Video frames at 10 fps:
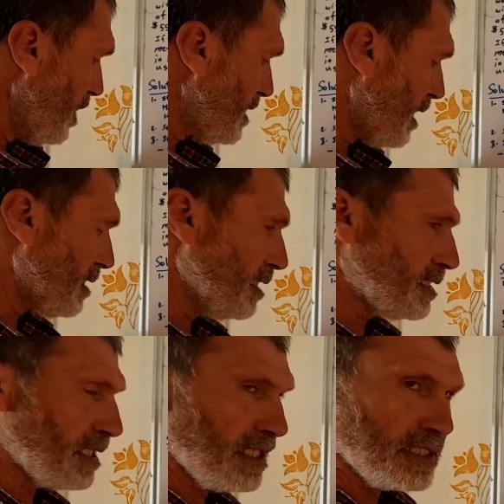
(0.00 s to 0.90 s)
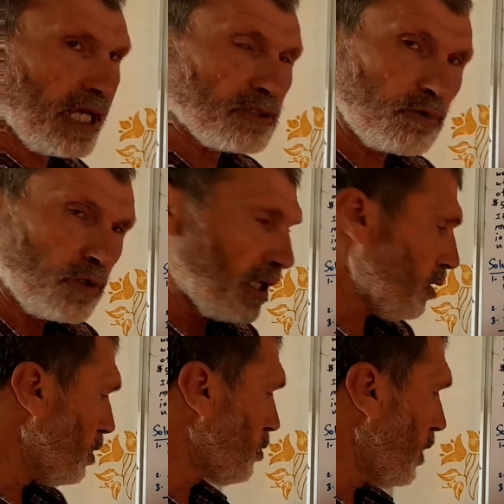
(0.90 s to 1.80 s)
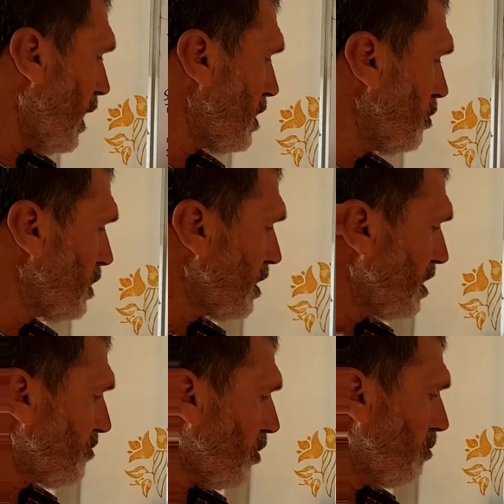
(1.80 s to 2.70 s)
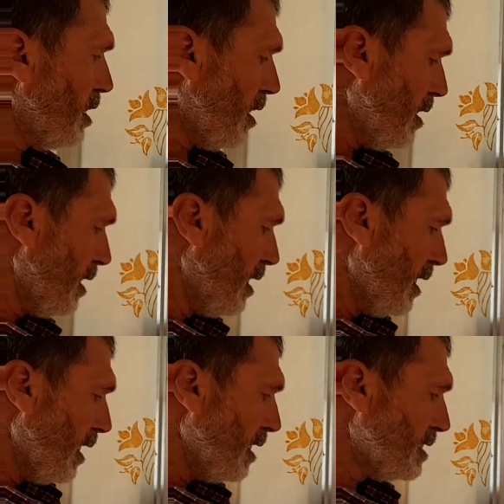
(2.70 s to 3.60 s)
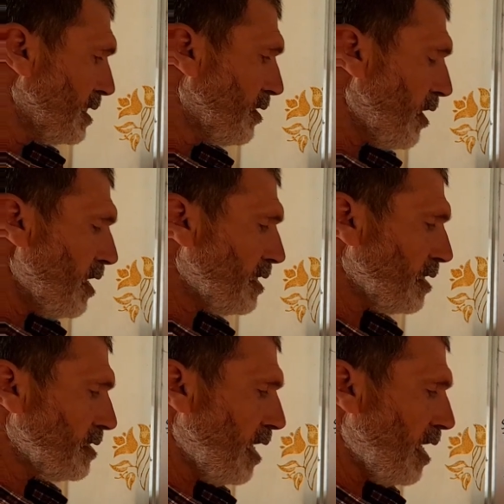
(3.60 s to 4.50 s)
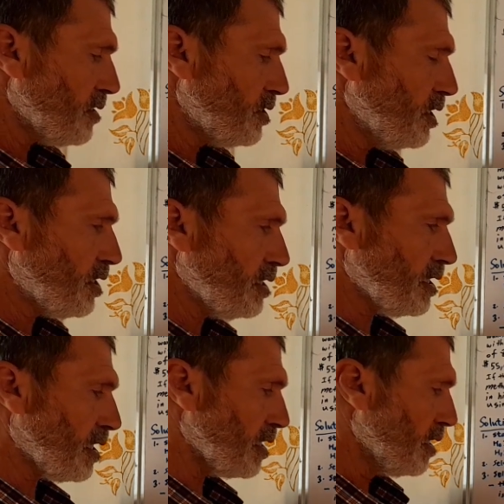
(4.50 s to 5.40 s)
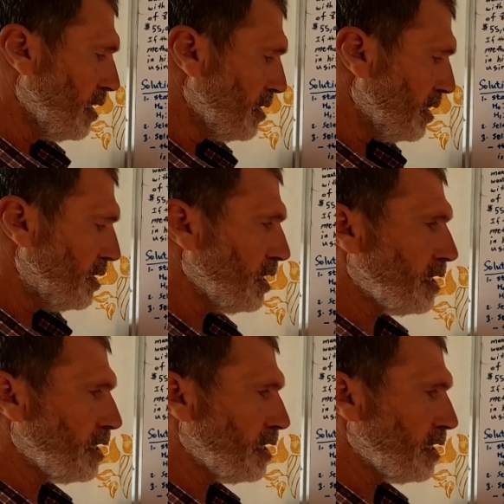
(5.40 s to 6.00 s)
statistic that we're going to calculate using this formula is greater than T critical. The T